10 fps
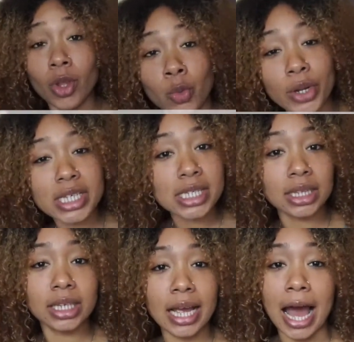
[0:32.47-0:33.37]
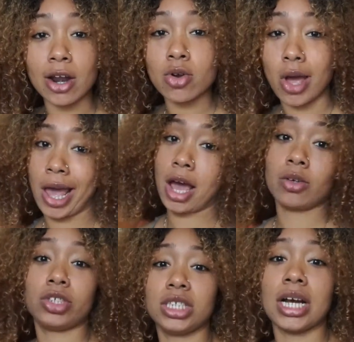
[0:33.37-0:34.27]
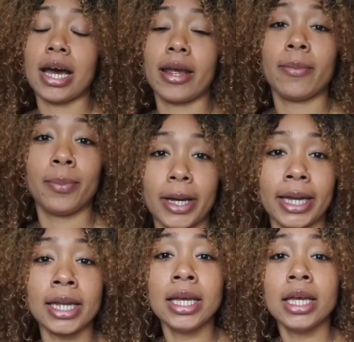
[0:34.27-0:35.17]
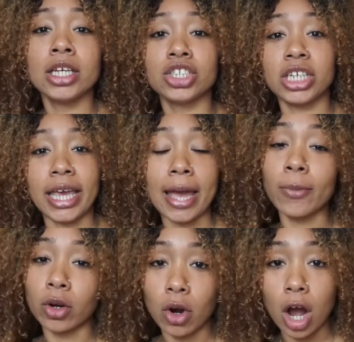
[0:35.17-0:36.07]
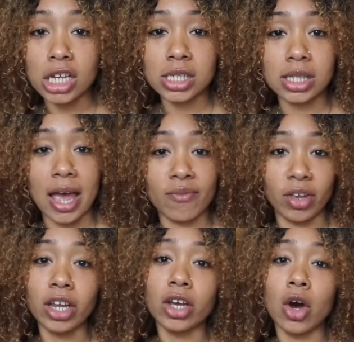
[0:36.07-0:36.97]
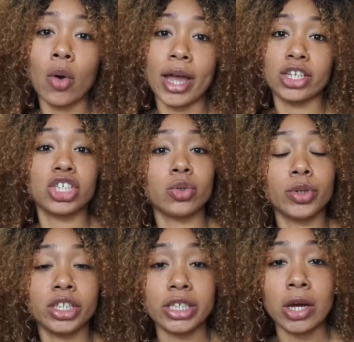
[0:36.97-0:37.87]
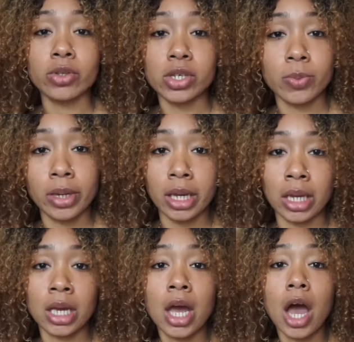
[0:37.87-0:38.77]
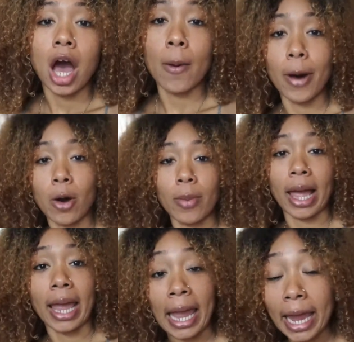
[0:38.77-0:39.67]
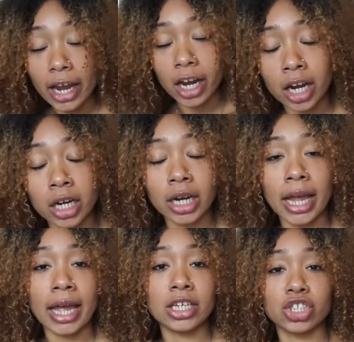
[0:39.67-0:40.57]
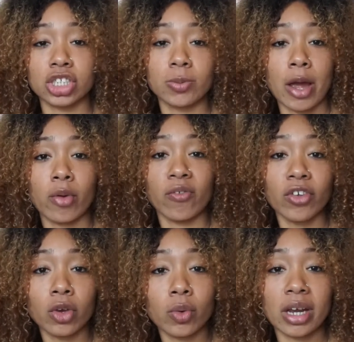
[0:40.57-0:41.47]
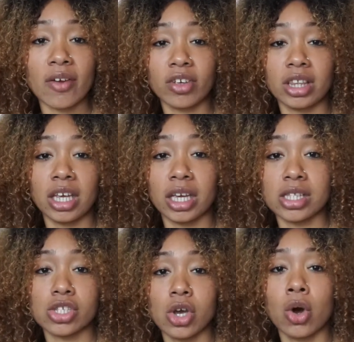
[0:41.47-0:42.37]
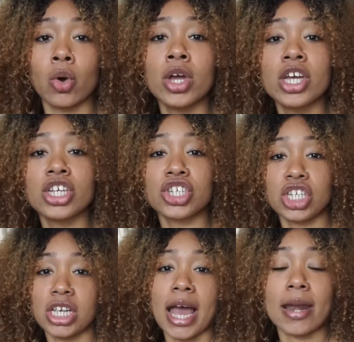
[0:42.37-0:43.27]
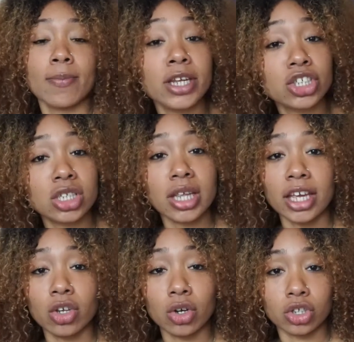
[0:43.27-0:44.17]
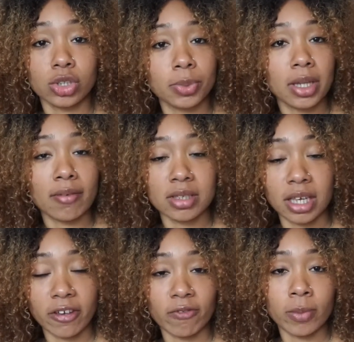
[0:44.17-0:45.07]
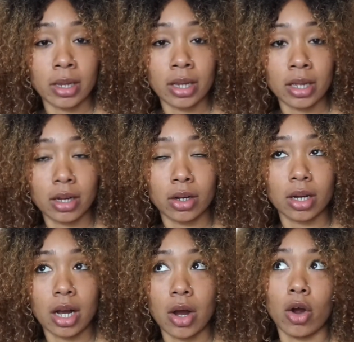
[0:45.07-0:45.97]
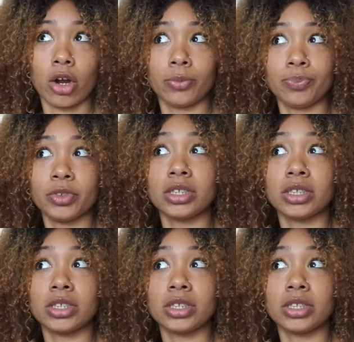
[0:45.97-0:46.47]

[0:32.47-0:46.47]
recently, I don't know how she got it, but she came across that video and she reached out to me about my hair and just my review and everything. And so she had mentioned, like, you know, she would love to give me, or